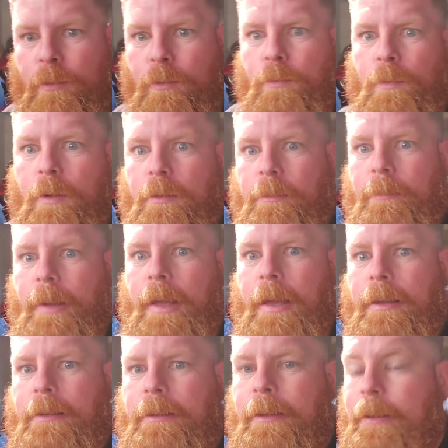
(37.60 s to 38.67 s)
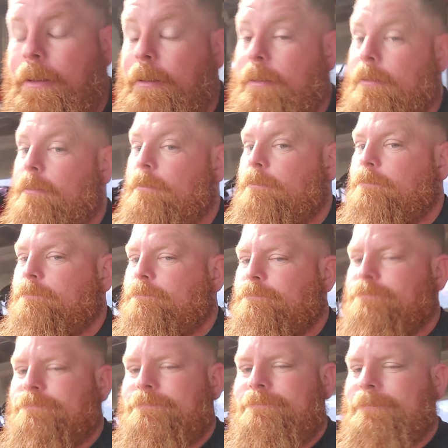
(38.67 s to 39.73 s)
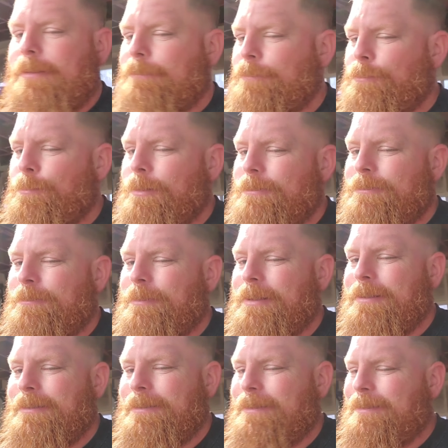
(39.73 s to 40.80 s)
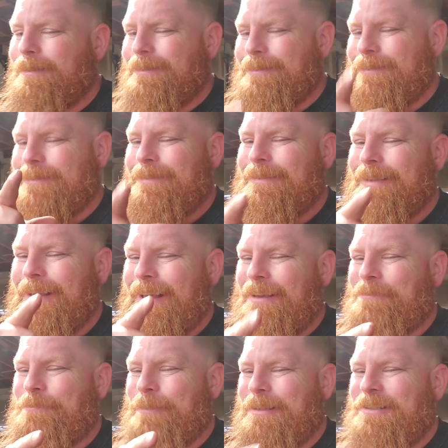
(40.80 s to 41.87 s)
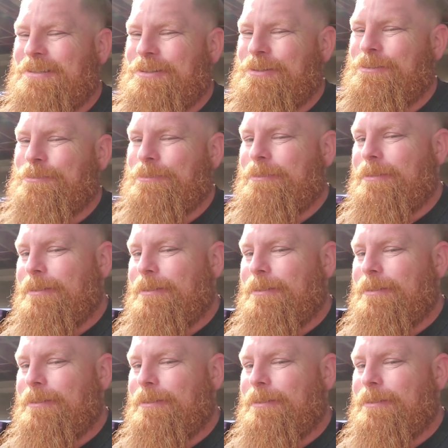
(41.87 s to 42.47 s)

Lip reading: Welcome back. Have you missed me? I've missed you.